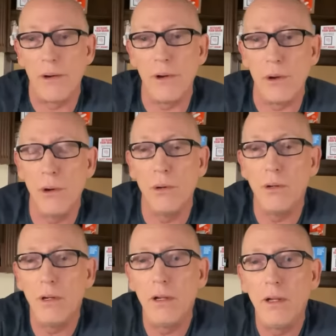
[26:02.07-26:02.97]
know who.
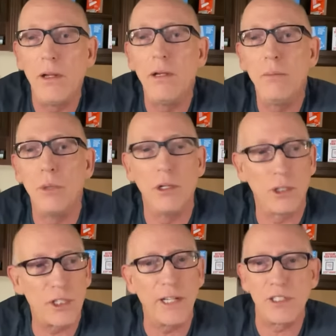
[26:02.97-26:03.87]
But it looks
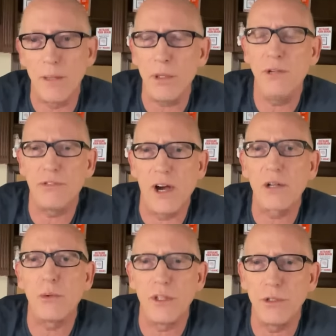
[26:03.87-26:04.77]
like somebody fucked
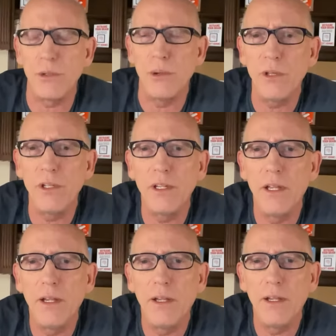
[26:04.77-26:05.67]
with the truth.
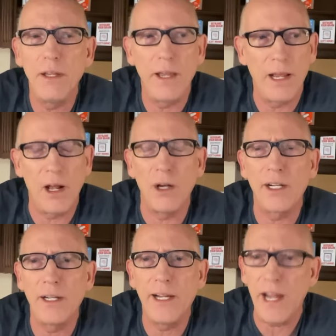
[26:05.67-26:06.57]
And
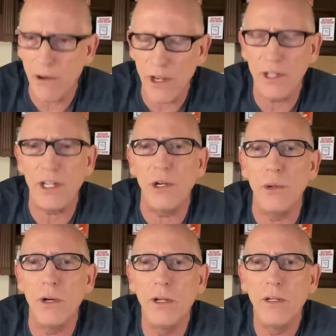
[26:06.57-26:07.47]
I'll guarantee you
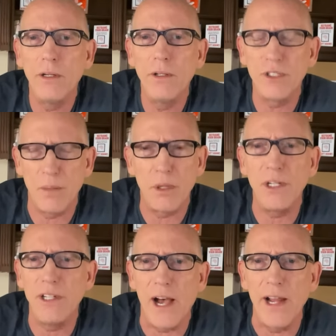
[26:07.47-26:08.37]
somebody
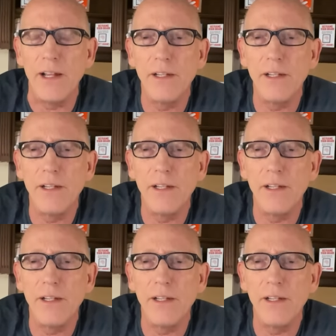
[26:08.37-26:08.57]
died.